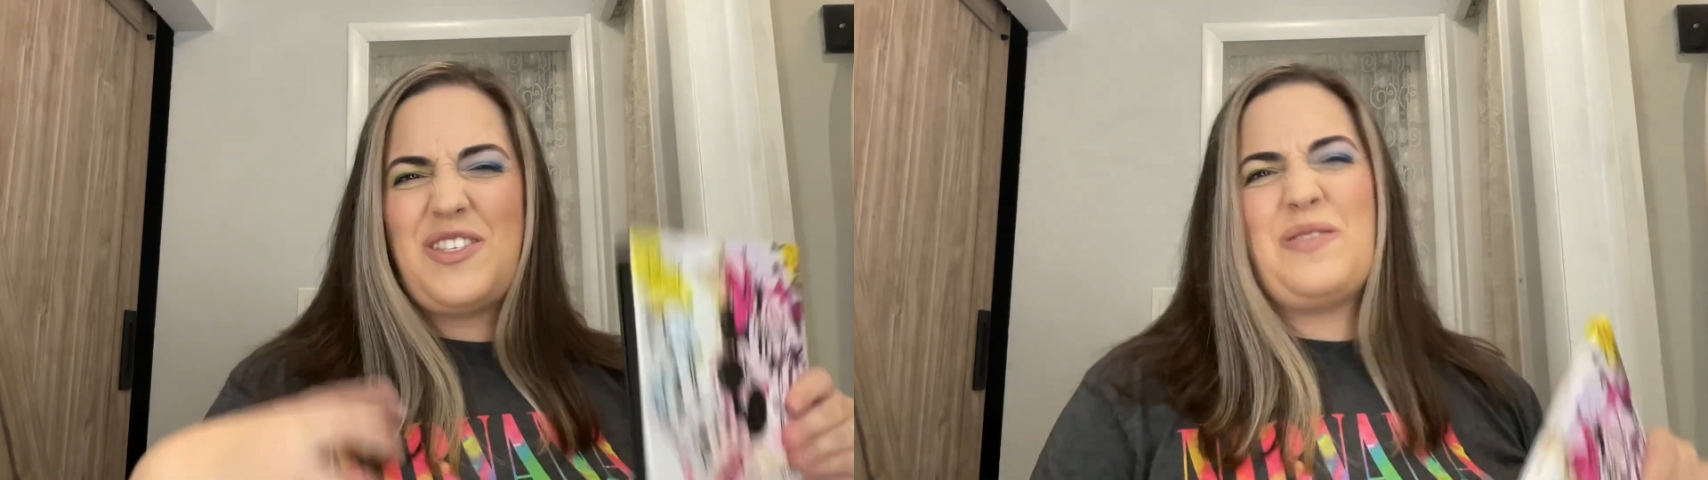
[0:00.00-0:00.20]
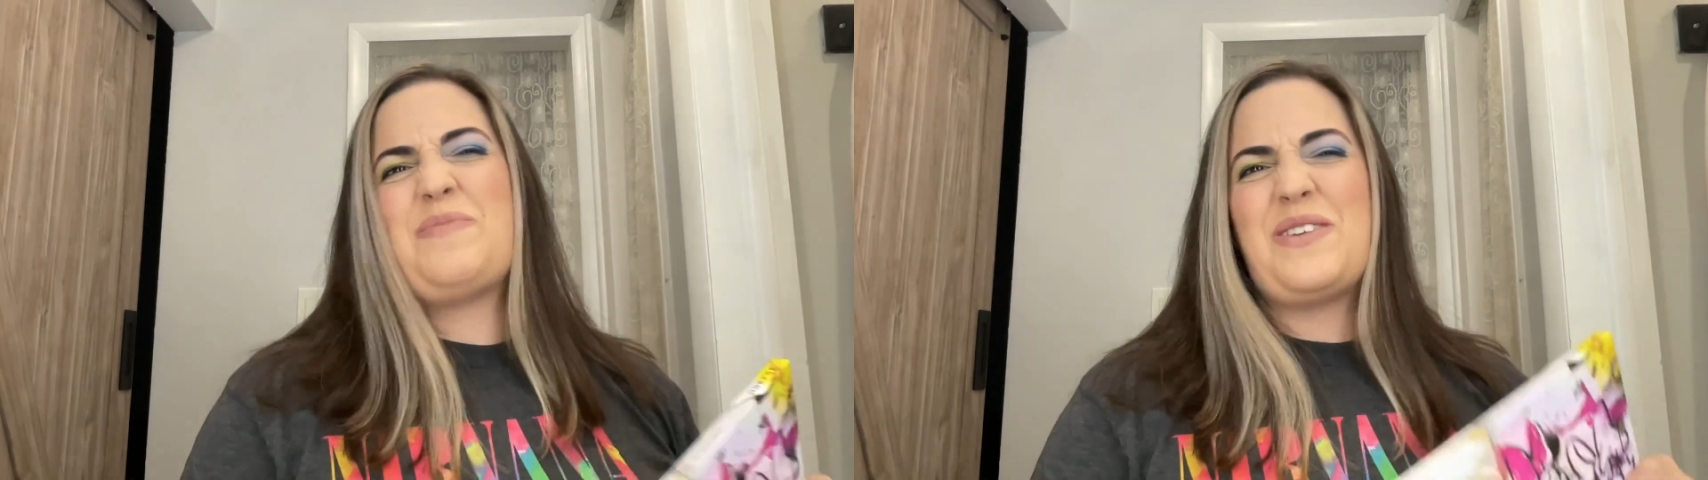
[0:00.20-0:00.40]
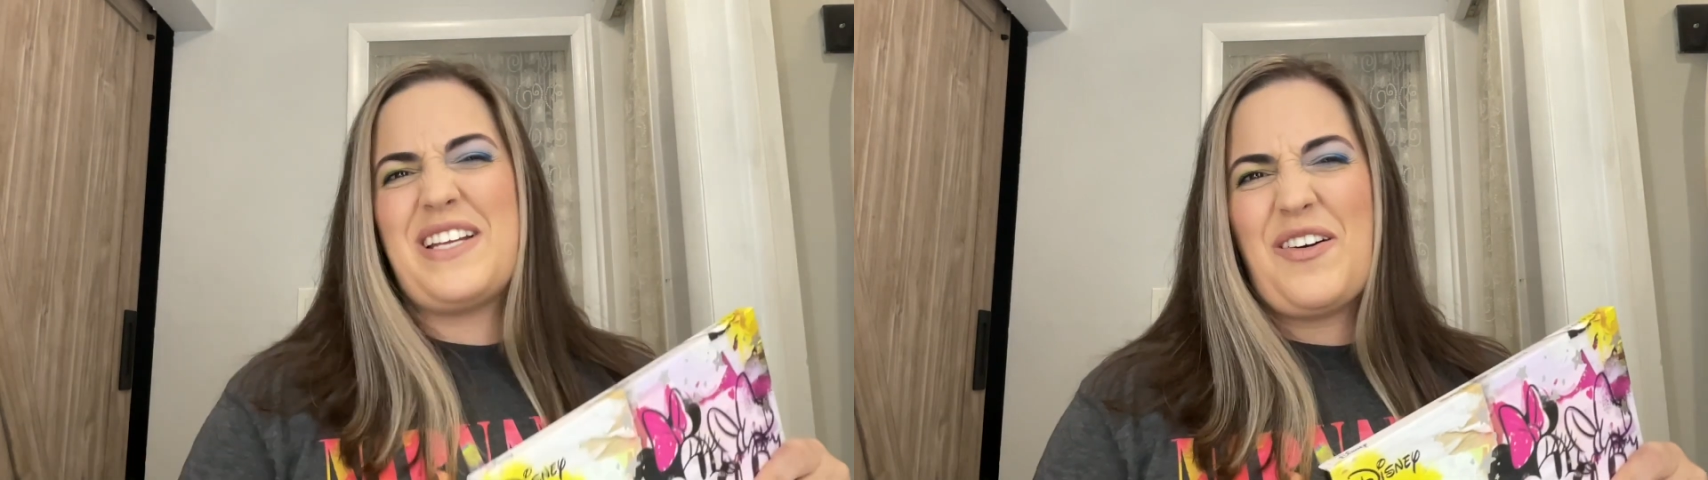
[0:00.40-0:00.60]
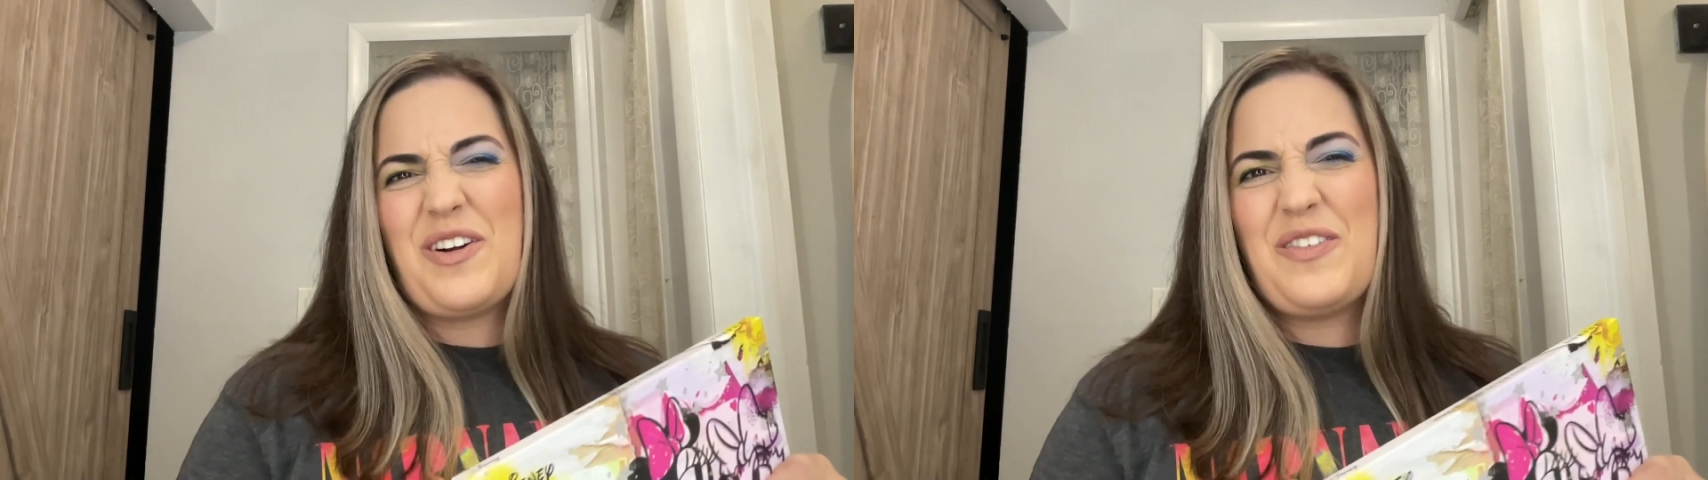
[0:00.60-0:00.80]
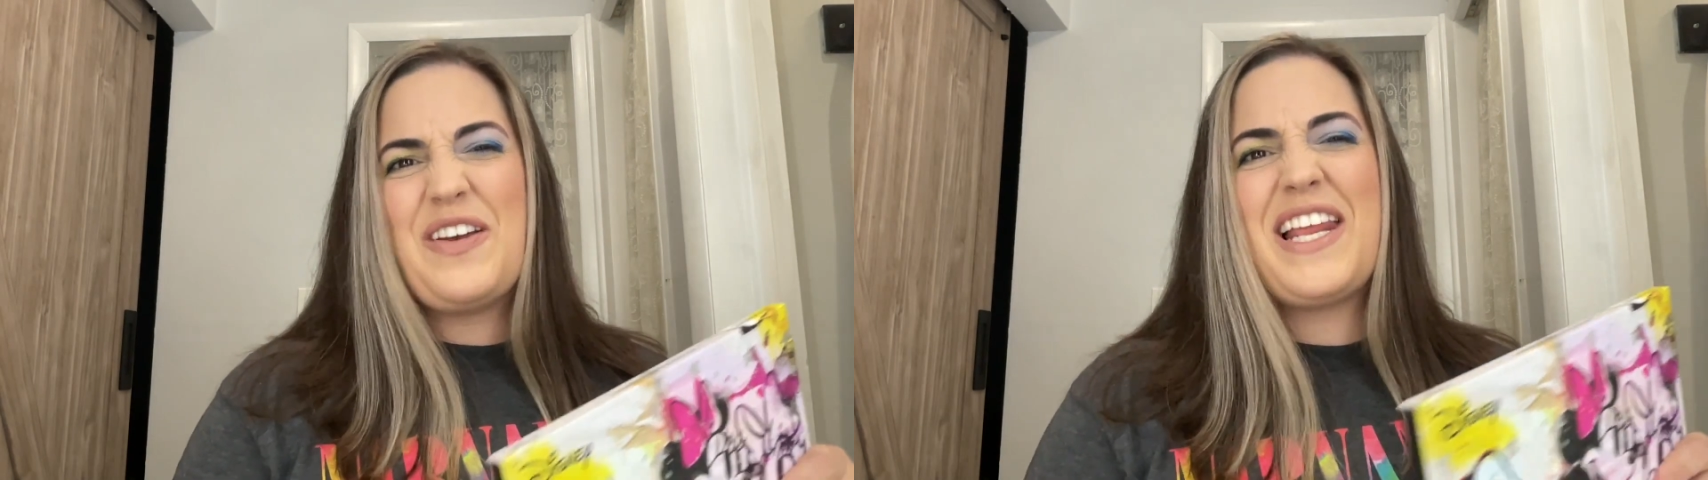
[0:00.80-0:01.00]
super
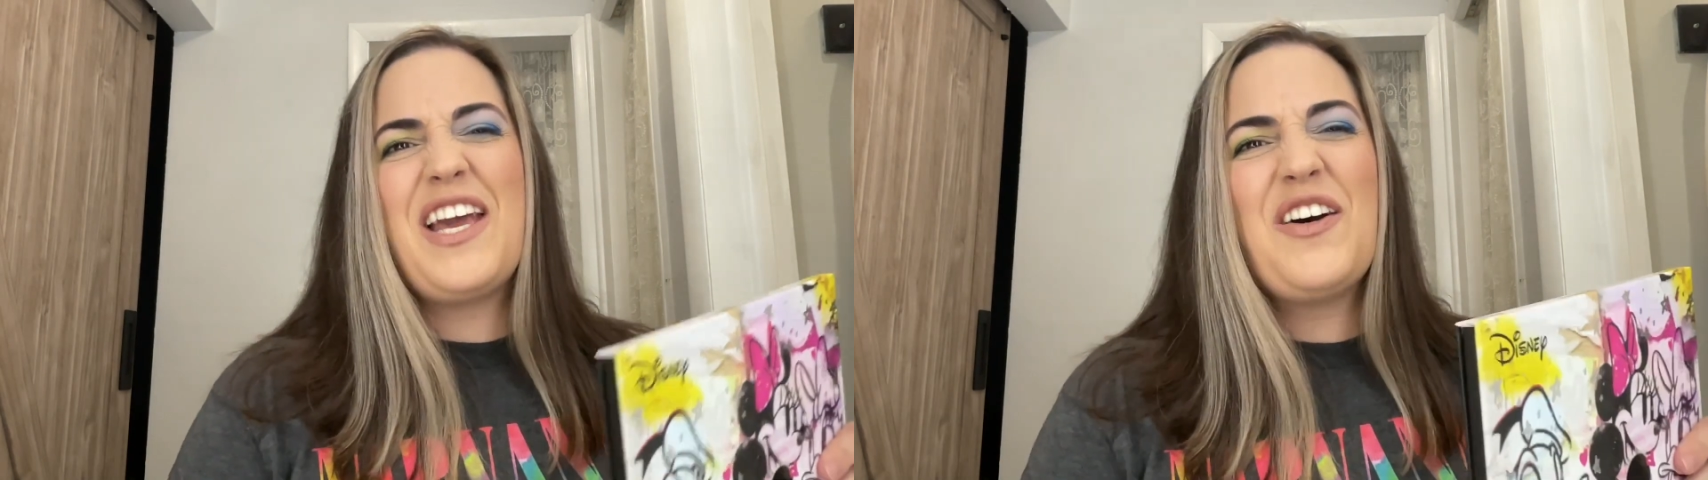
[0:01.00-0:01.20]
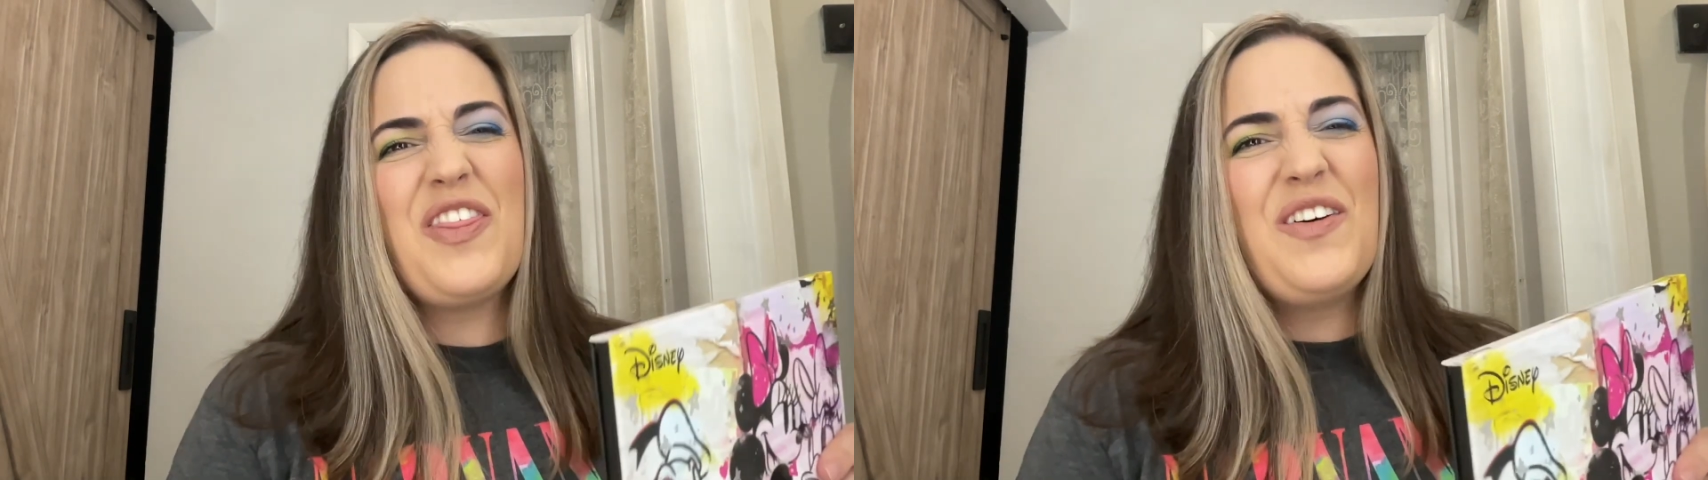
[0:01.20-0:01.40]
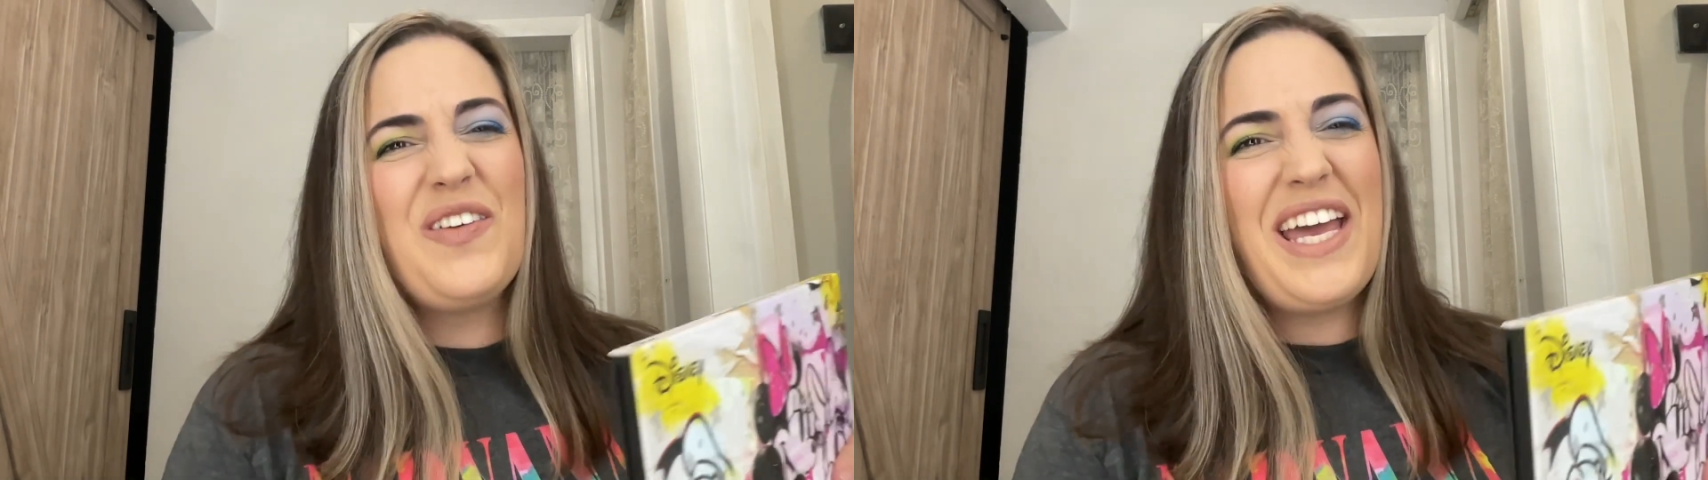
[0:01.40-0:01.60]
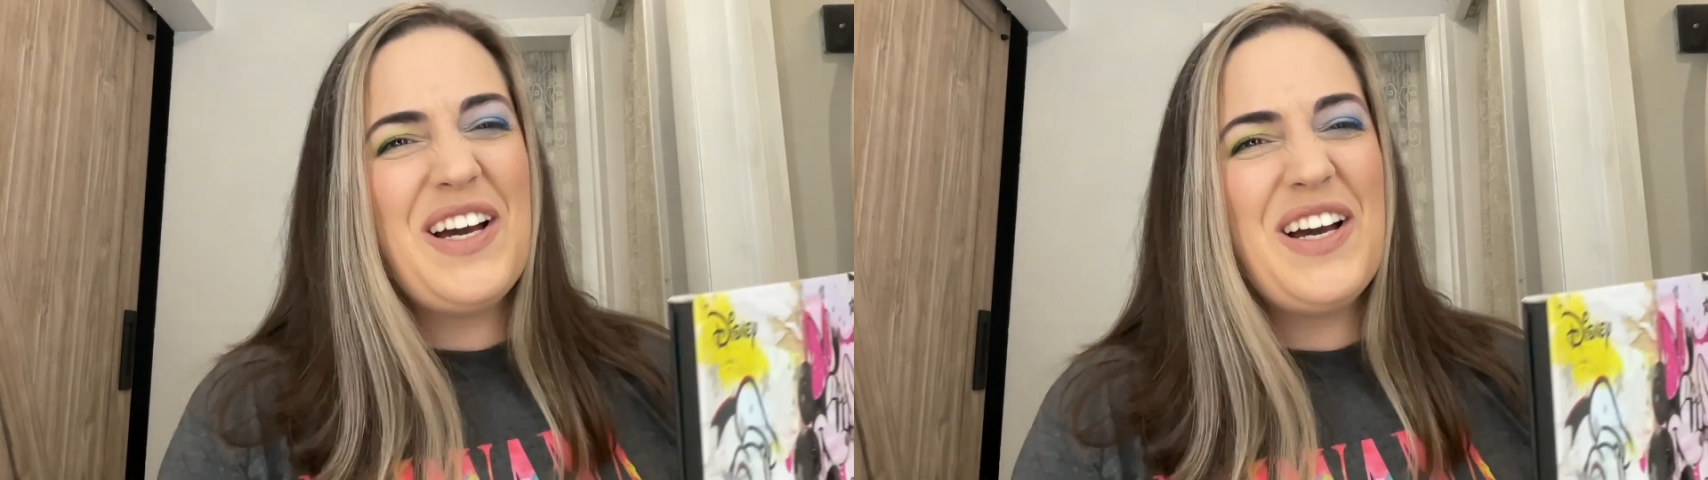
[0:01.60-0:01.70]
downer video the